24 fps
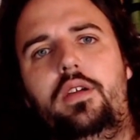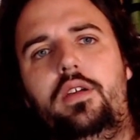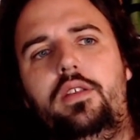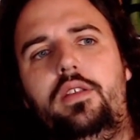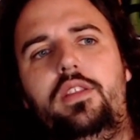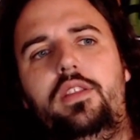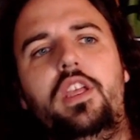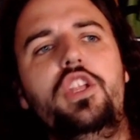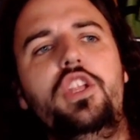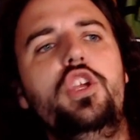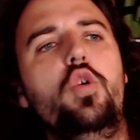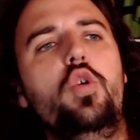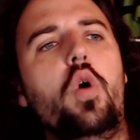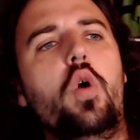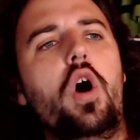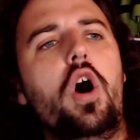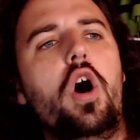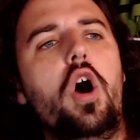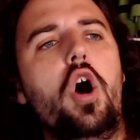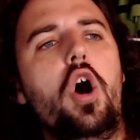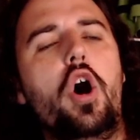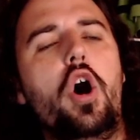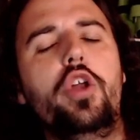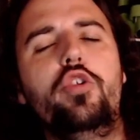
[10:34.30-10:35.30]
then you
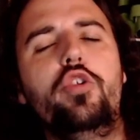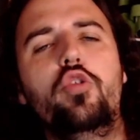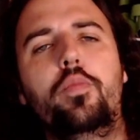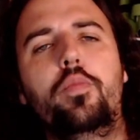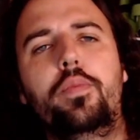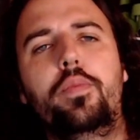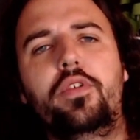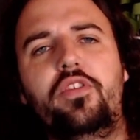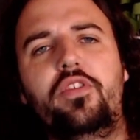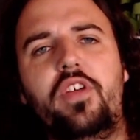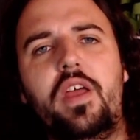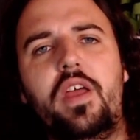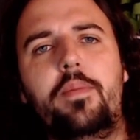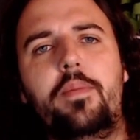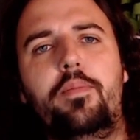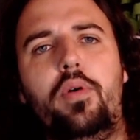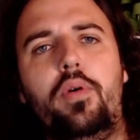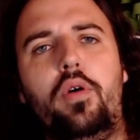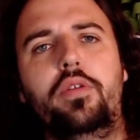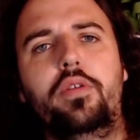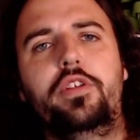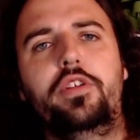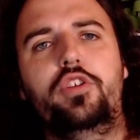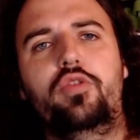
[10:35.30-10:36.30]
100%
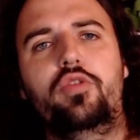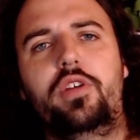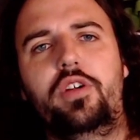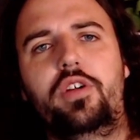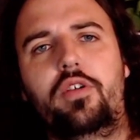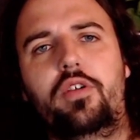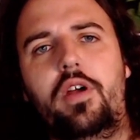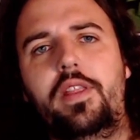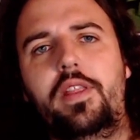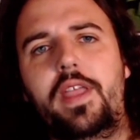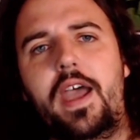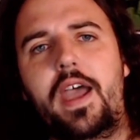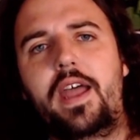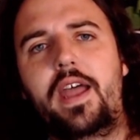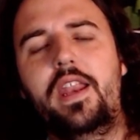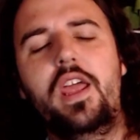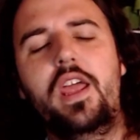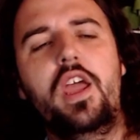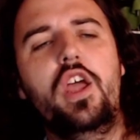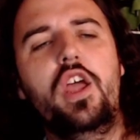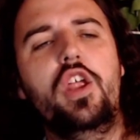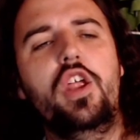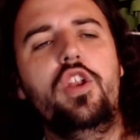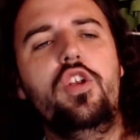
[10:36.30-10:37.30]
pull the trigger on that.
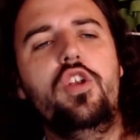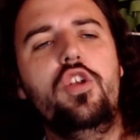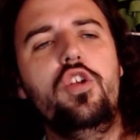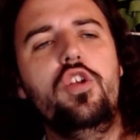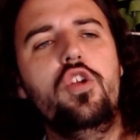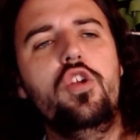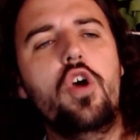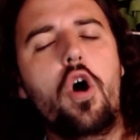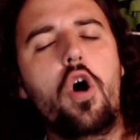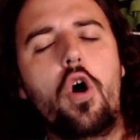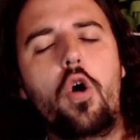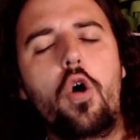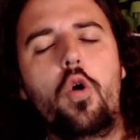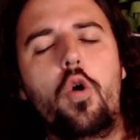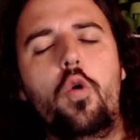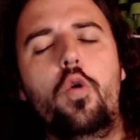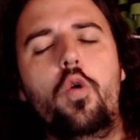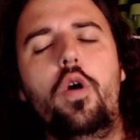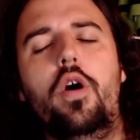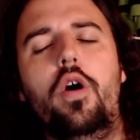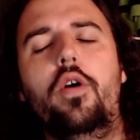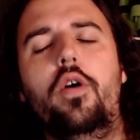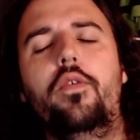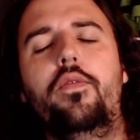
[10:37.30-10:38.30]

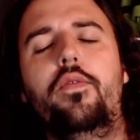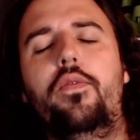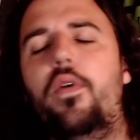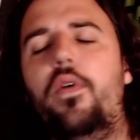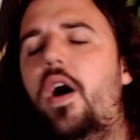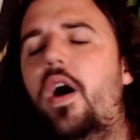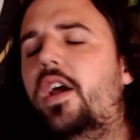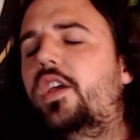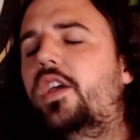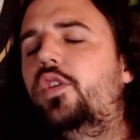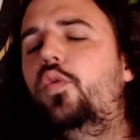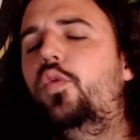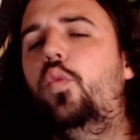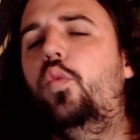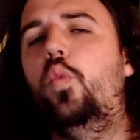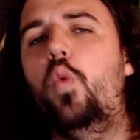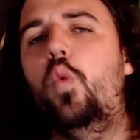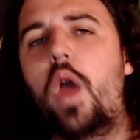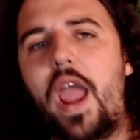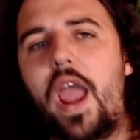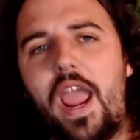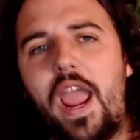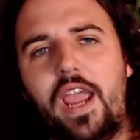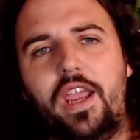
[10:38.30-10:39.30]
No fucking
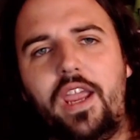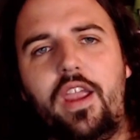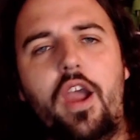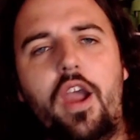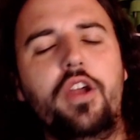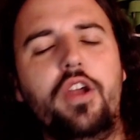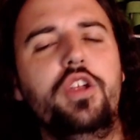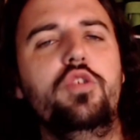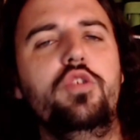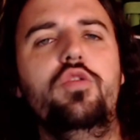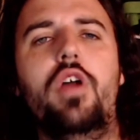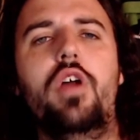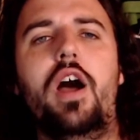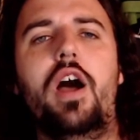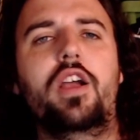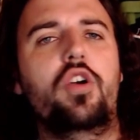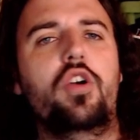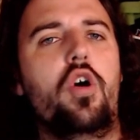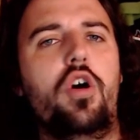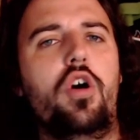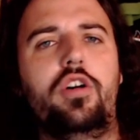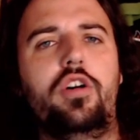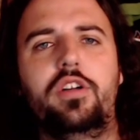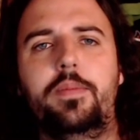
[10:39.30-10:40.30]
way are you not
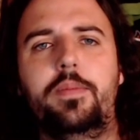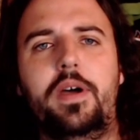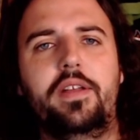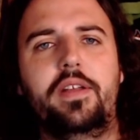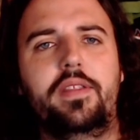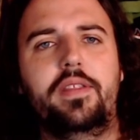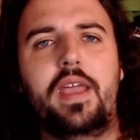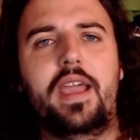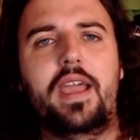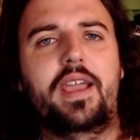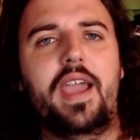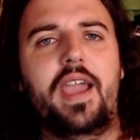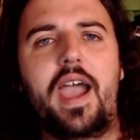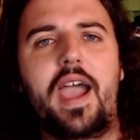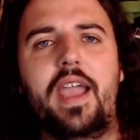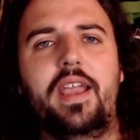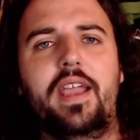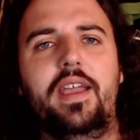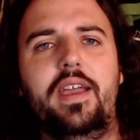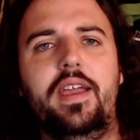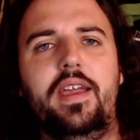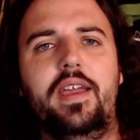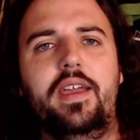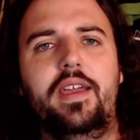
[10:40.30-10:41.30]
calling about that guy.
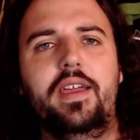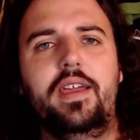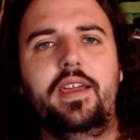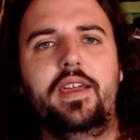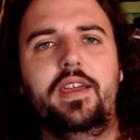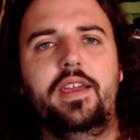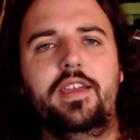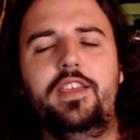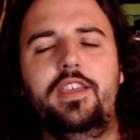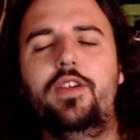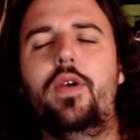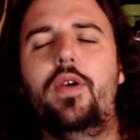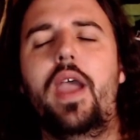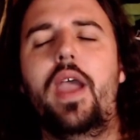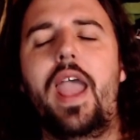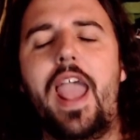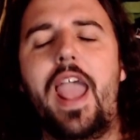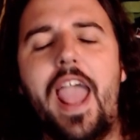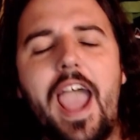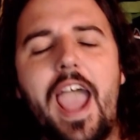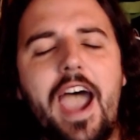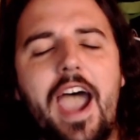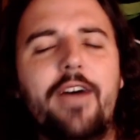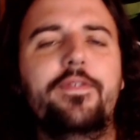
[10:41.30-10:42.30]
You
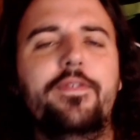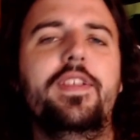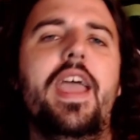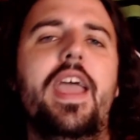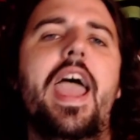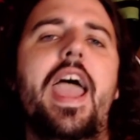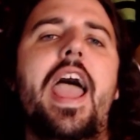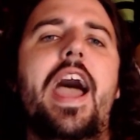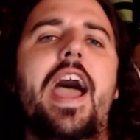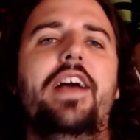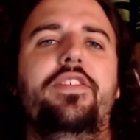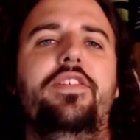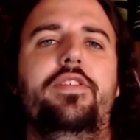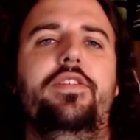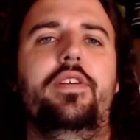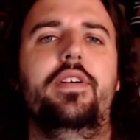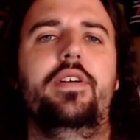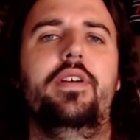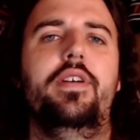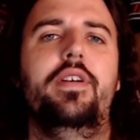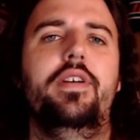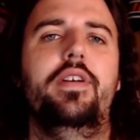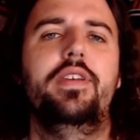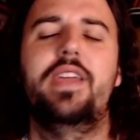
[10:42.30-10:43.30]
have to ask.
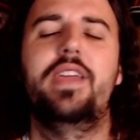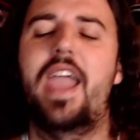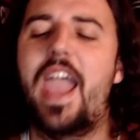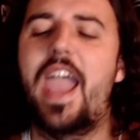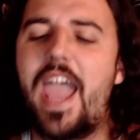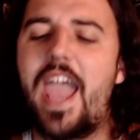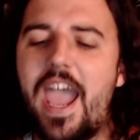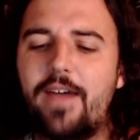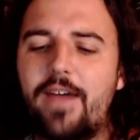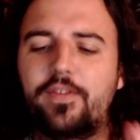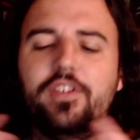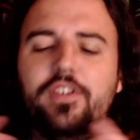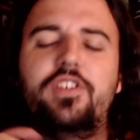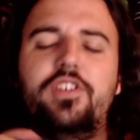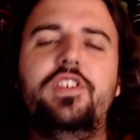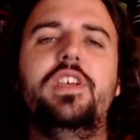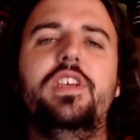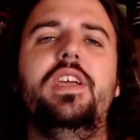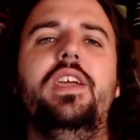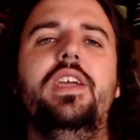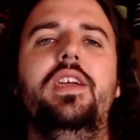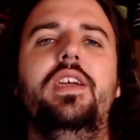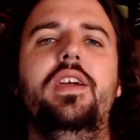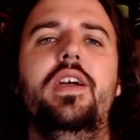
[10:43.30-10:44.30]
You have to
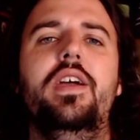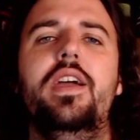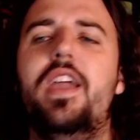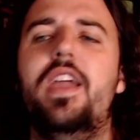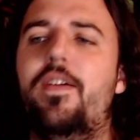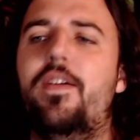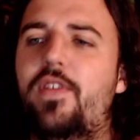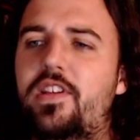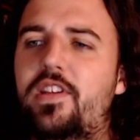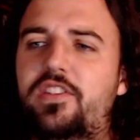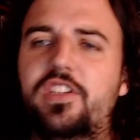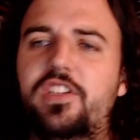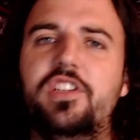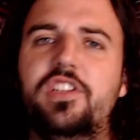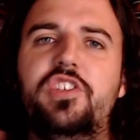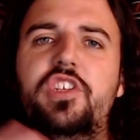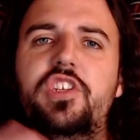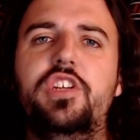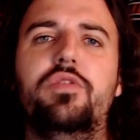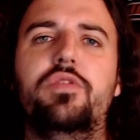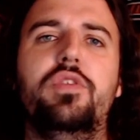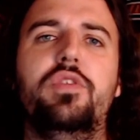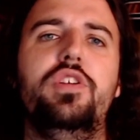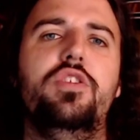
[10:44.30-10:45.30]
see if he's
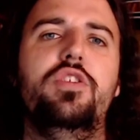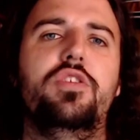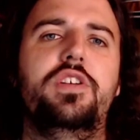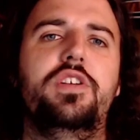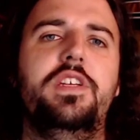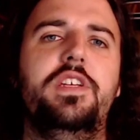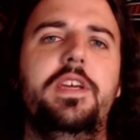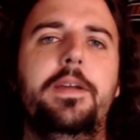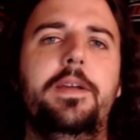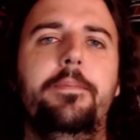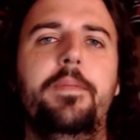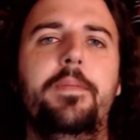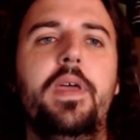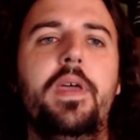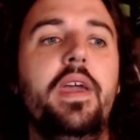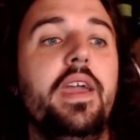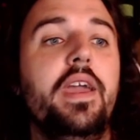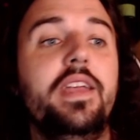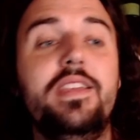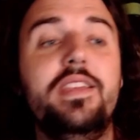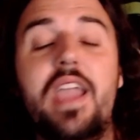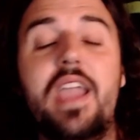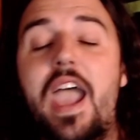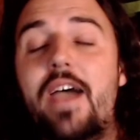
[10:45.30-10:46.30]
considering your team.
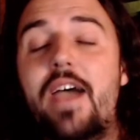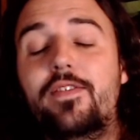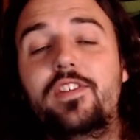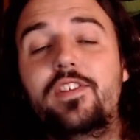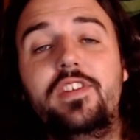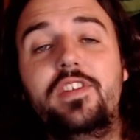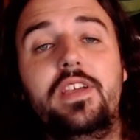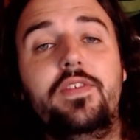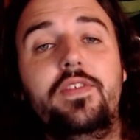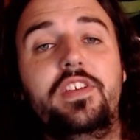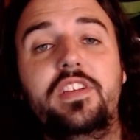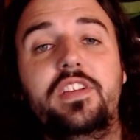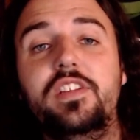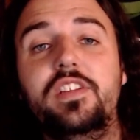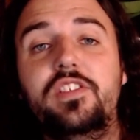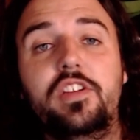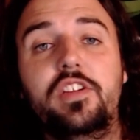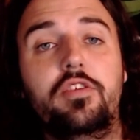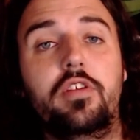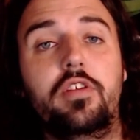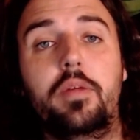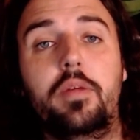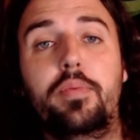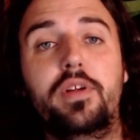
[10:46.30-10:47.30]
And you have to see if he's
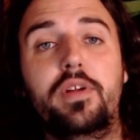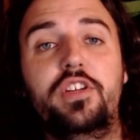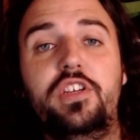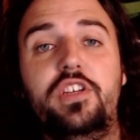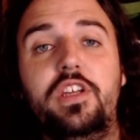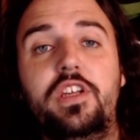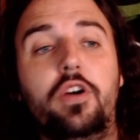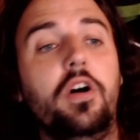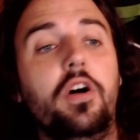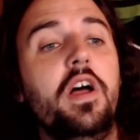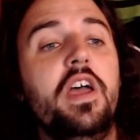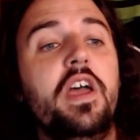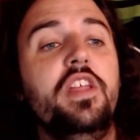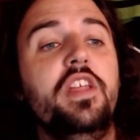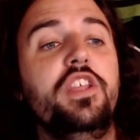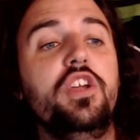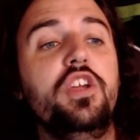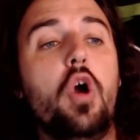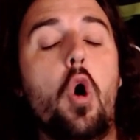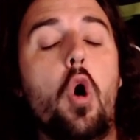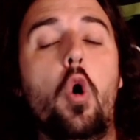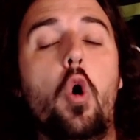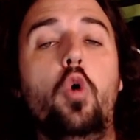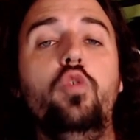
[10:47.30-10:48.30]
considering a bridge deal. The
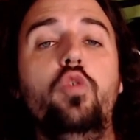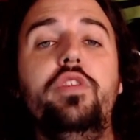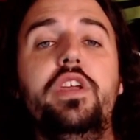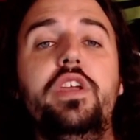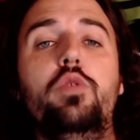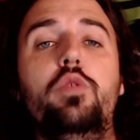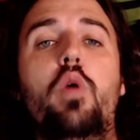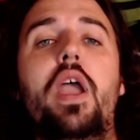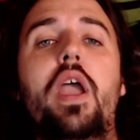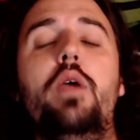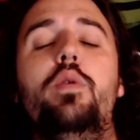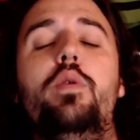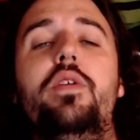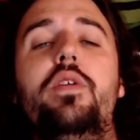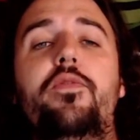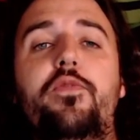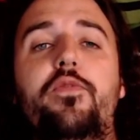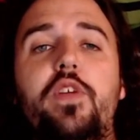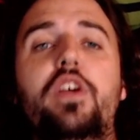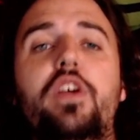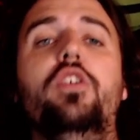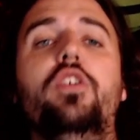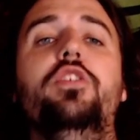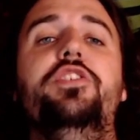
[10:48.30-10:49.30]
only way we
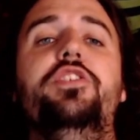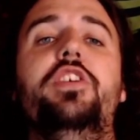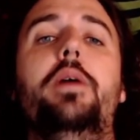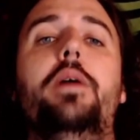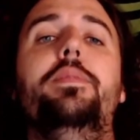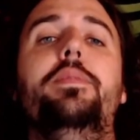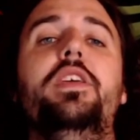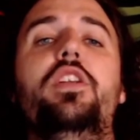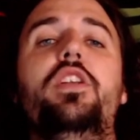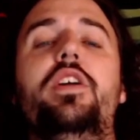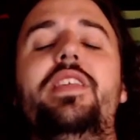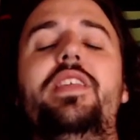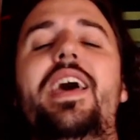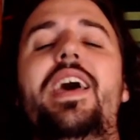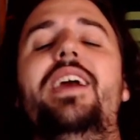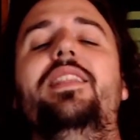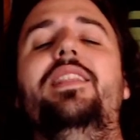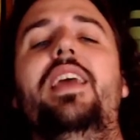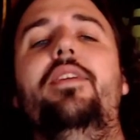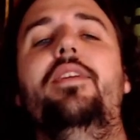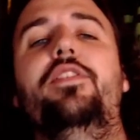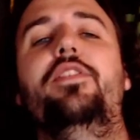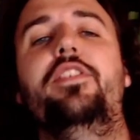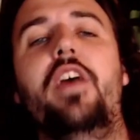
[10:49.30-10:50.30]
fill something on that
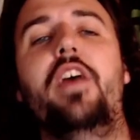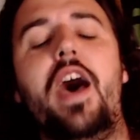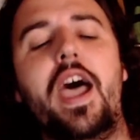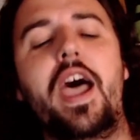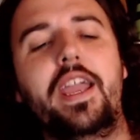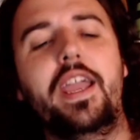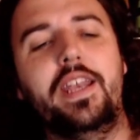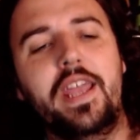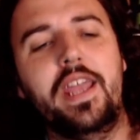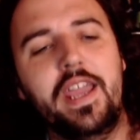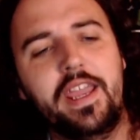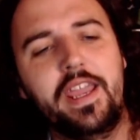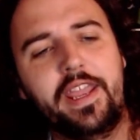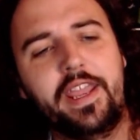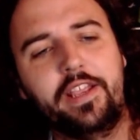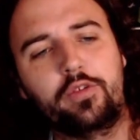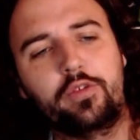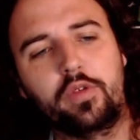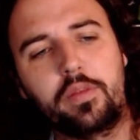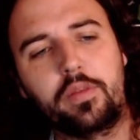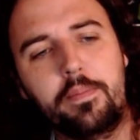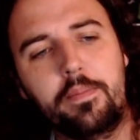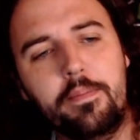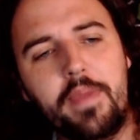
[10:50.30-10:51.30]
left side is
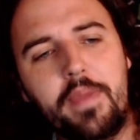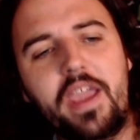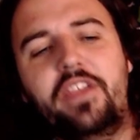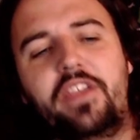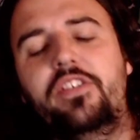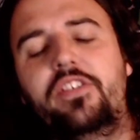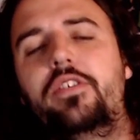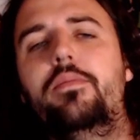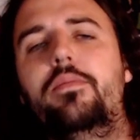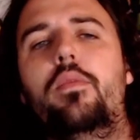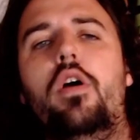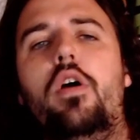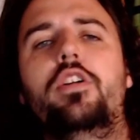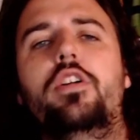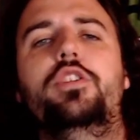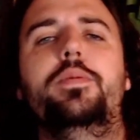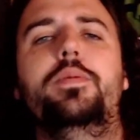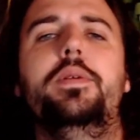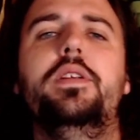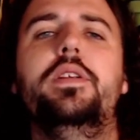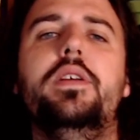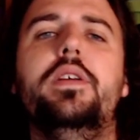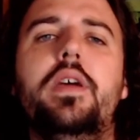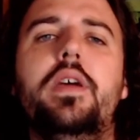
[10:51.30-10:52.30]
with Mason Marchment,